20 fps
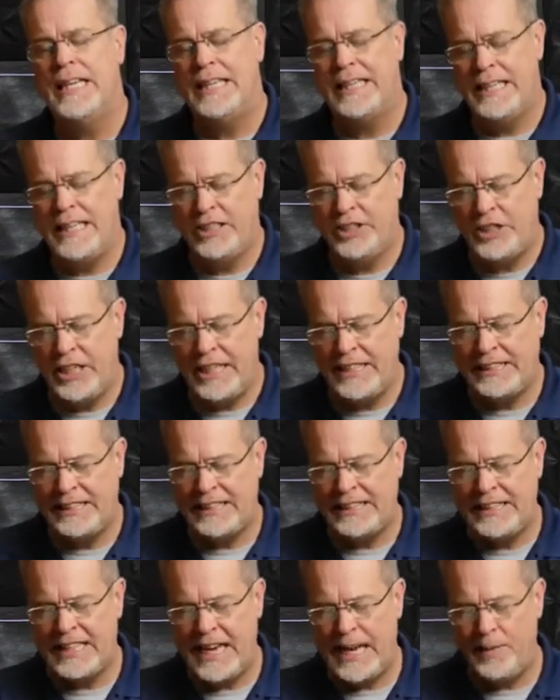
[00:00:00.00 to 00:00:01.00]
then
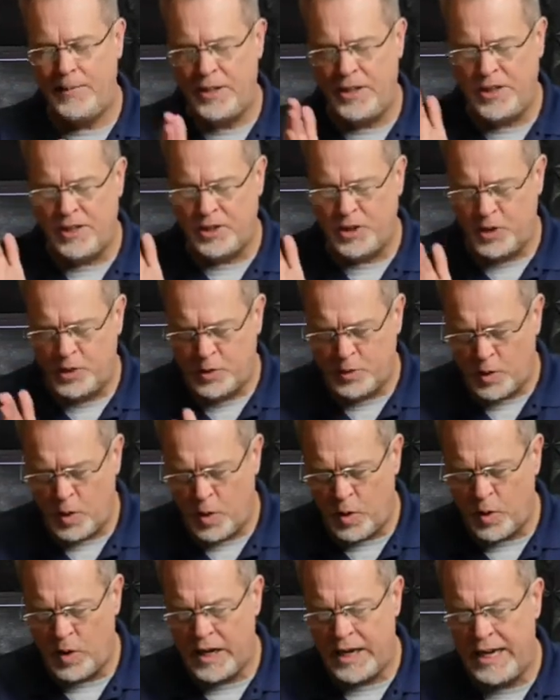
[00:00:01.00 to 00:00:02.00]
Jesus came to
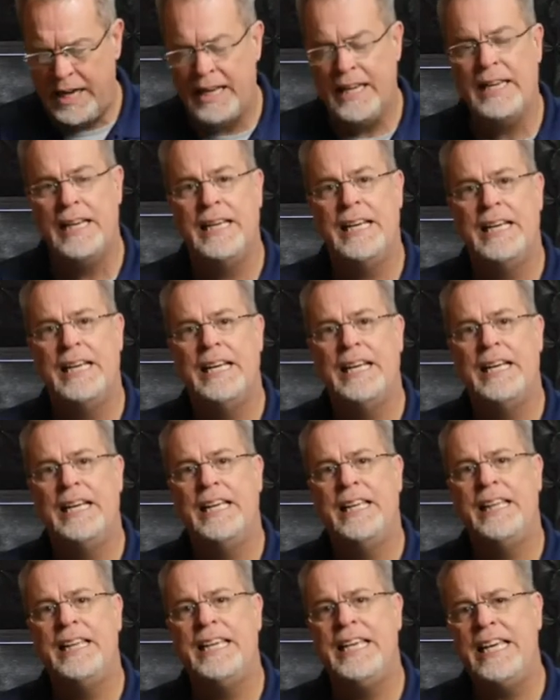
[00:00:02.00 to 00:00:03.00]
destroy
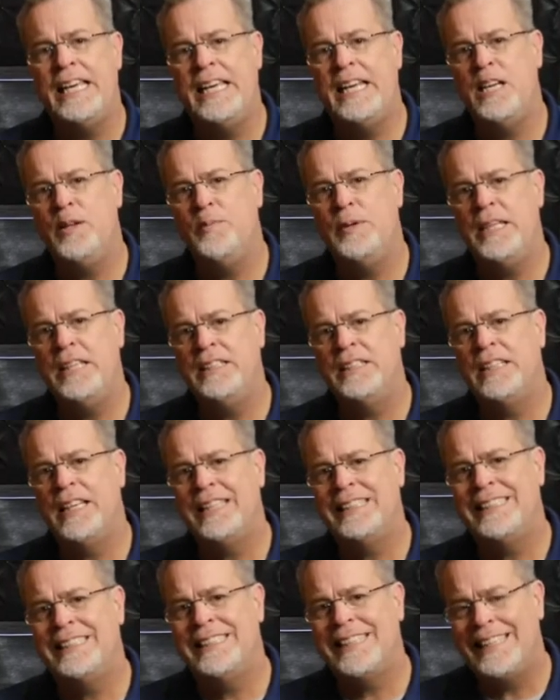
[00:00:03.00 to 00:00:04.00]
the enemy's
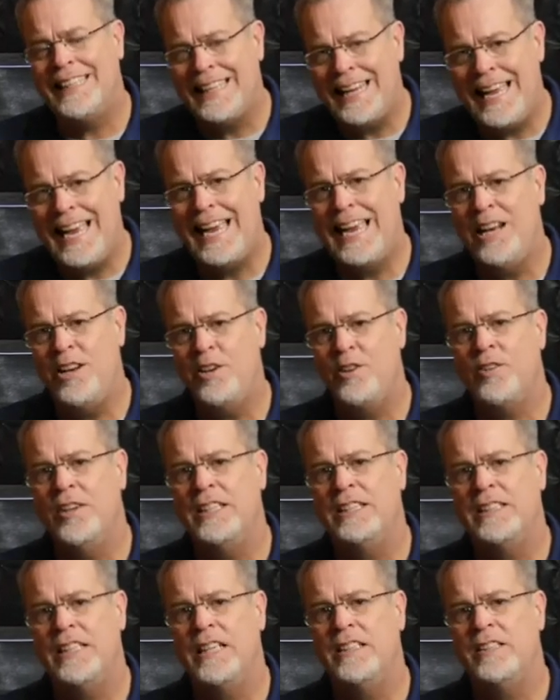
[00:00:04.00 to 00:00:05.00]

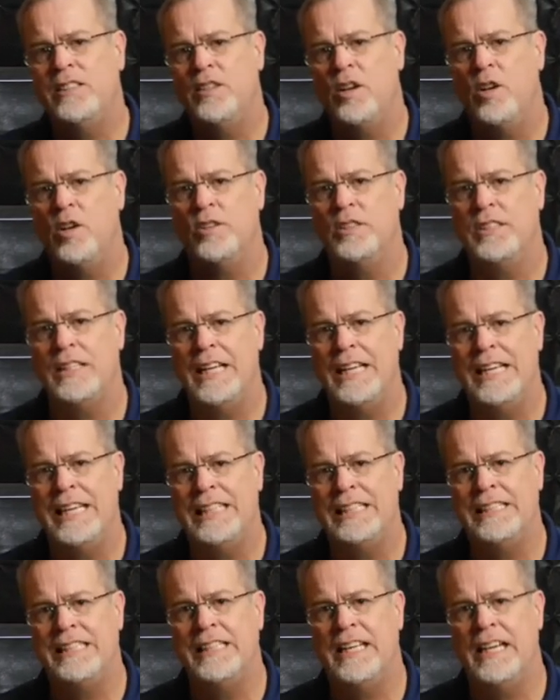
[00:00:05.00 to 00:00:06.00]
slanderous assaults
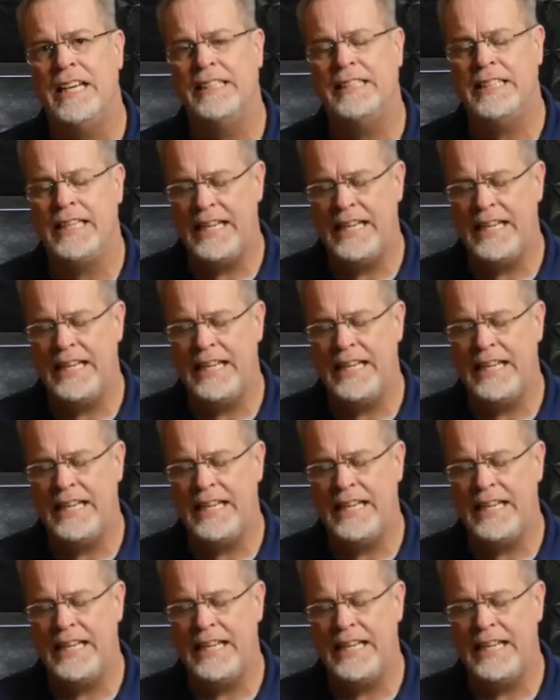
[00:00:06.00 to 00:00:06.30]
against us.